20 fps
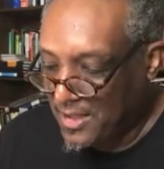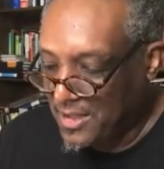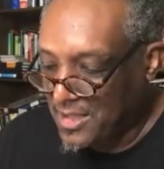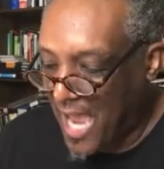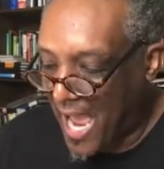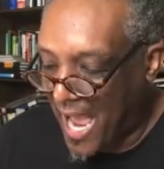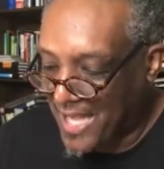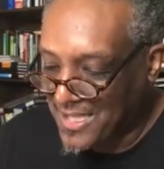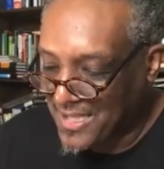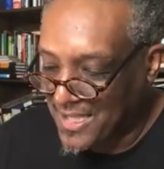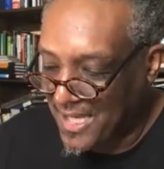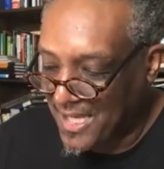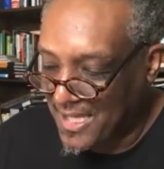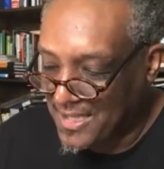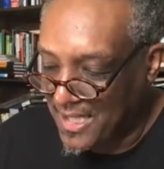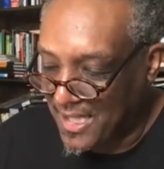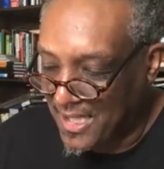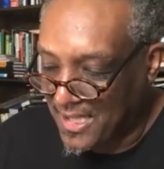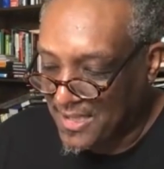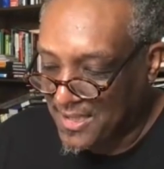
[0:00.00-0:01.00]
Ty says
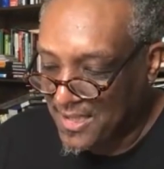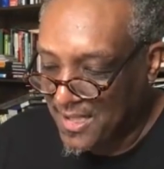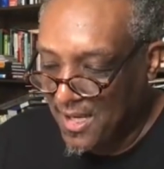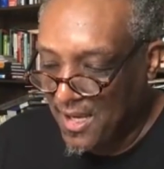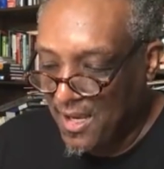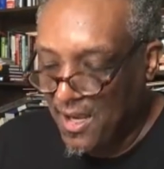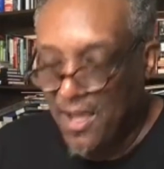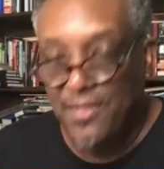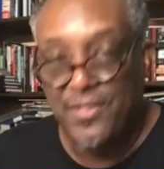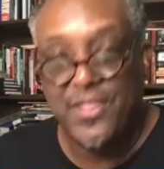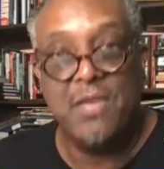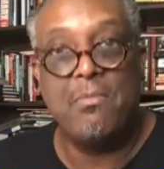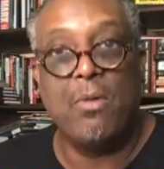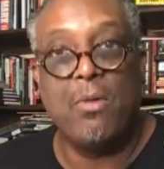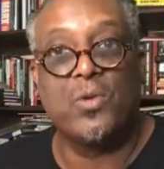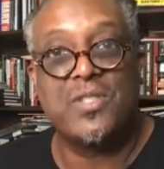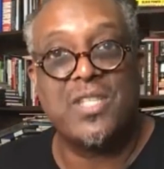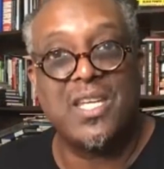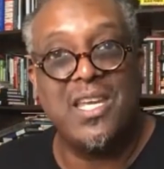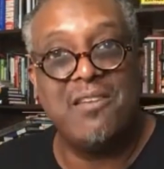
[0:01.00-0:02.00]
this: the
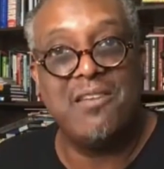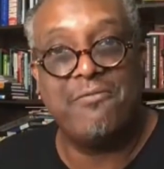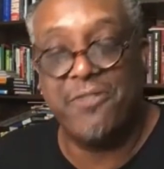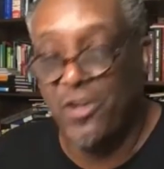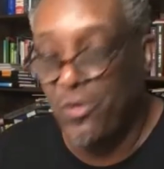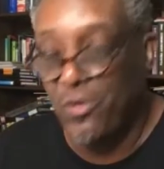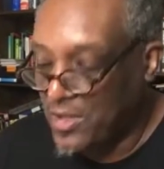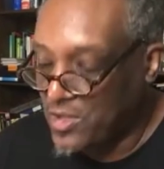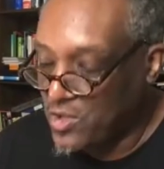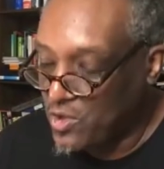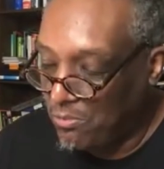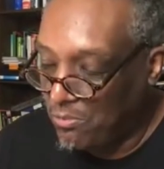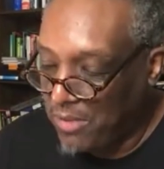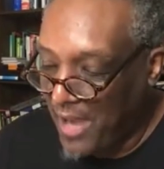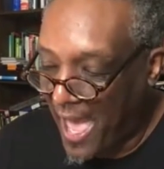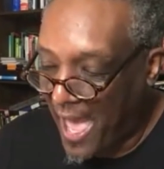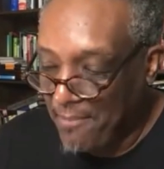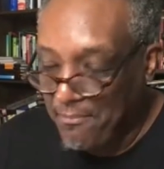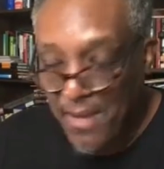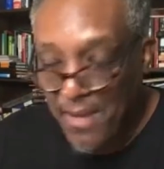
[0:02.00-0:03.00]
most influential
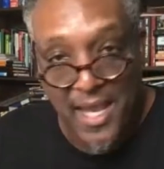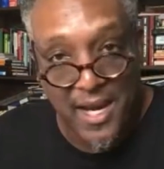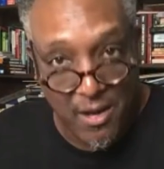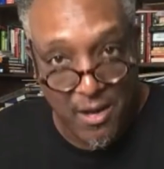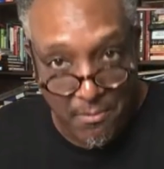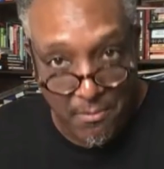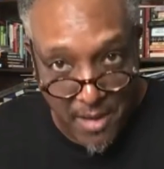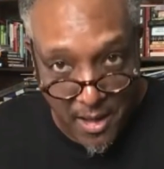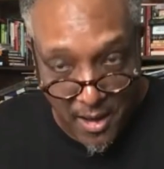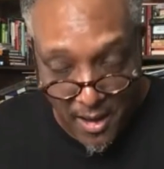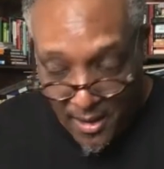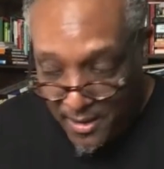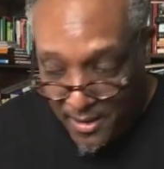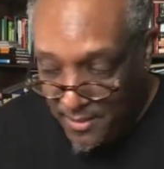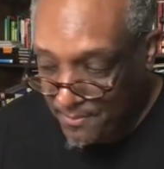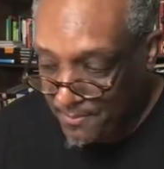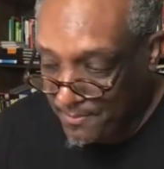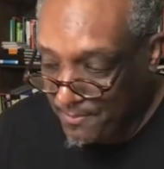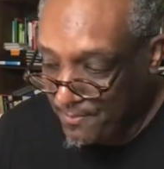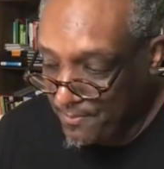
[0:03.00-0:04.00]
Black man in America
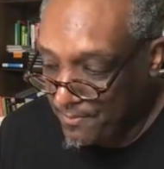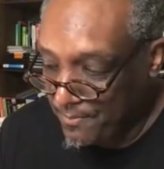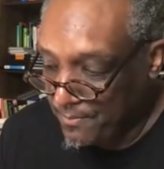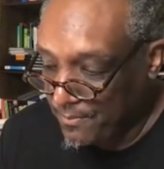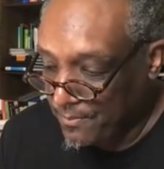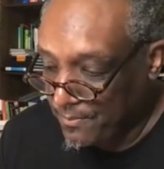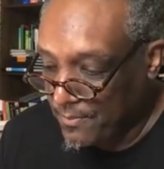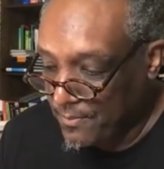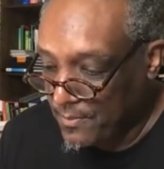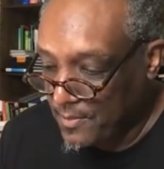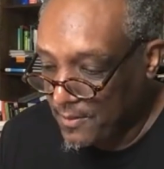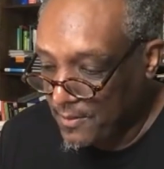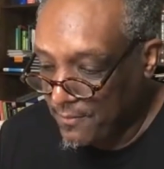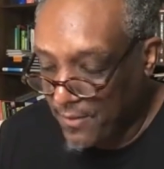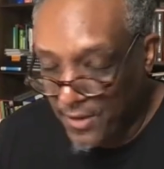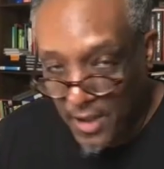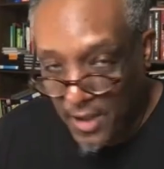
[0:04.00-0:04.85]
for the